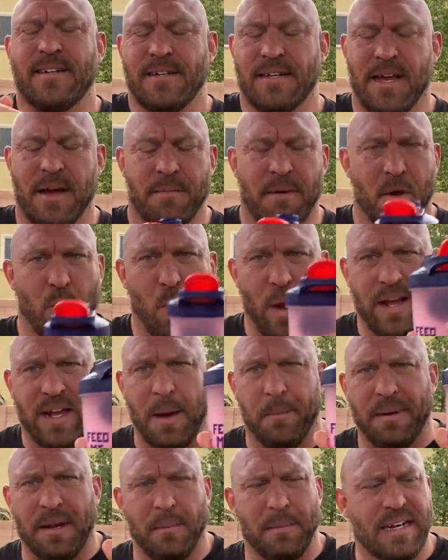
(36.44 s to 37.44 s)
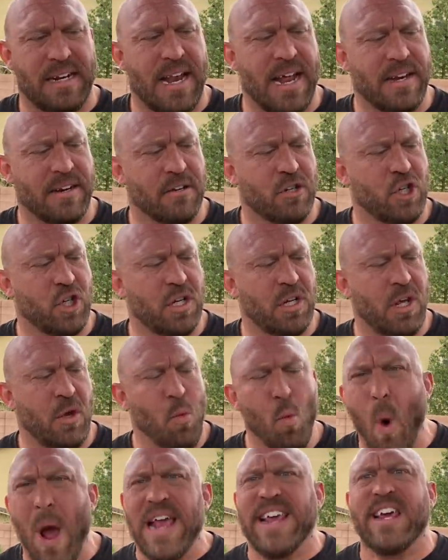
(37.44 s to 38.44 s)
Got my Wake Up Unlimited Energy.
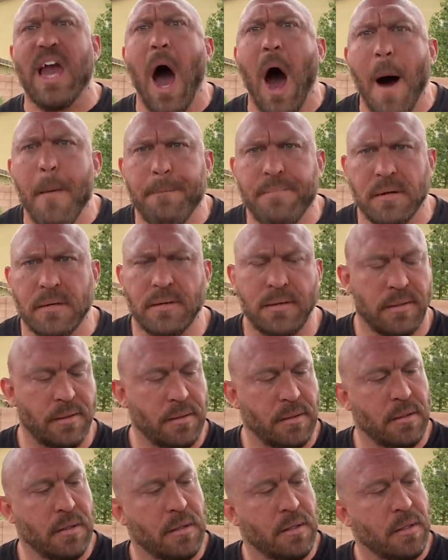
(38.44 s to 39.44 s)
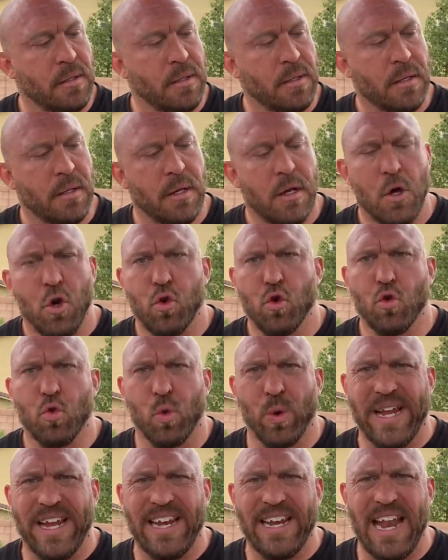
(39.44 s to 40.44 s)
Wake up!
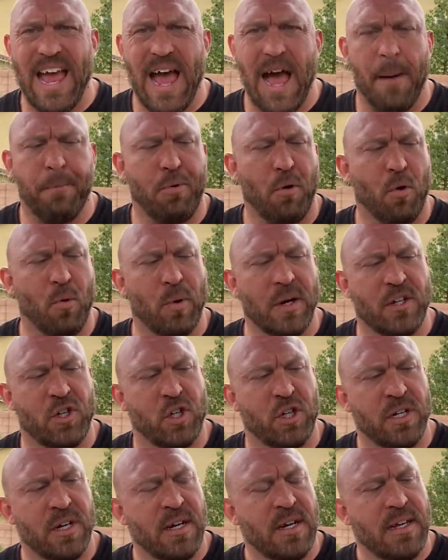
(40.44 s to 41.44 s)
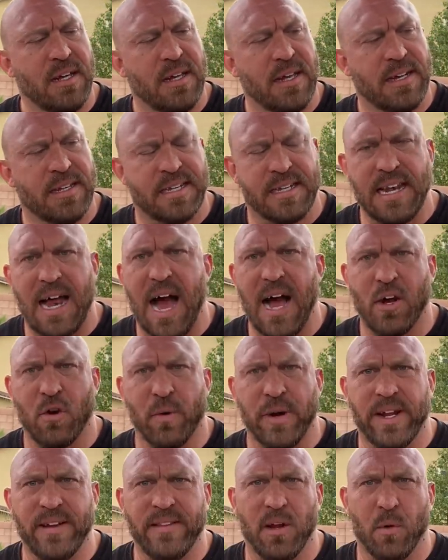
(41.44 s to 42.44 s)
Green apple, which it's not
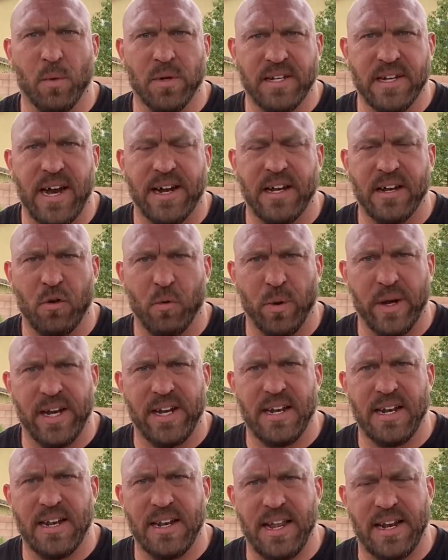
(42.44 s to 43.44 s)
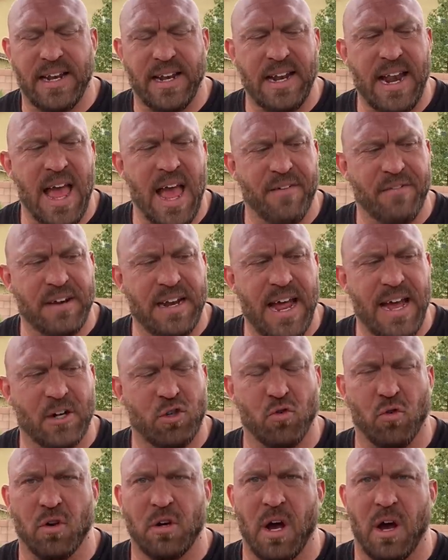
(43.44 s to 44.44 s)
green. There was not a green. They didn't have a
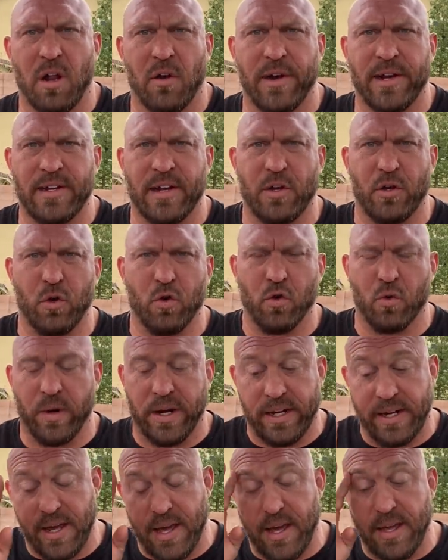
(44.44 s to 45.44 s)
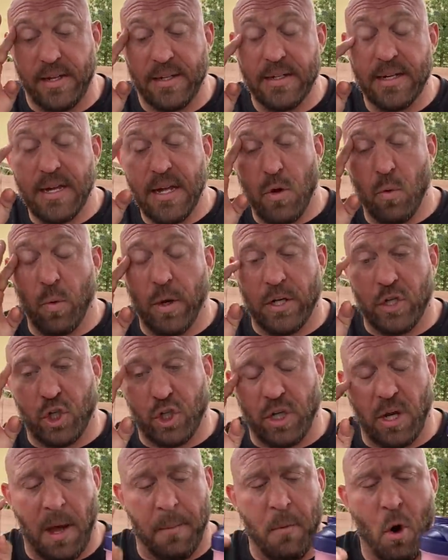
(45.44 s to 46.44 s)
natural coloring to do green yet,
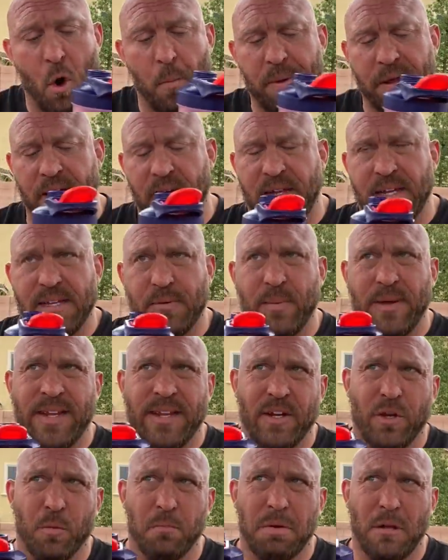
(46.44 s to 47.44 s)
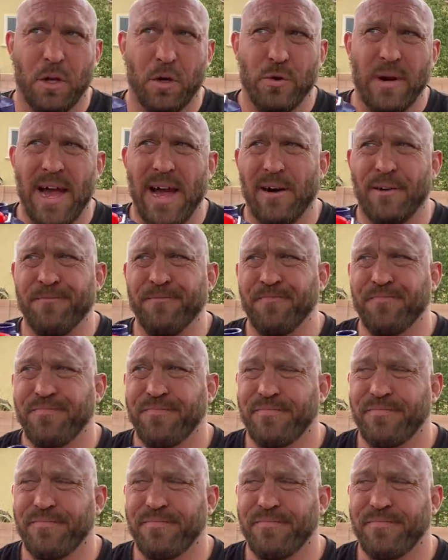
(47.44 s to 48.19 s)
which I'm hoping because we can do blue now.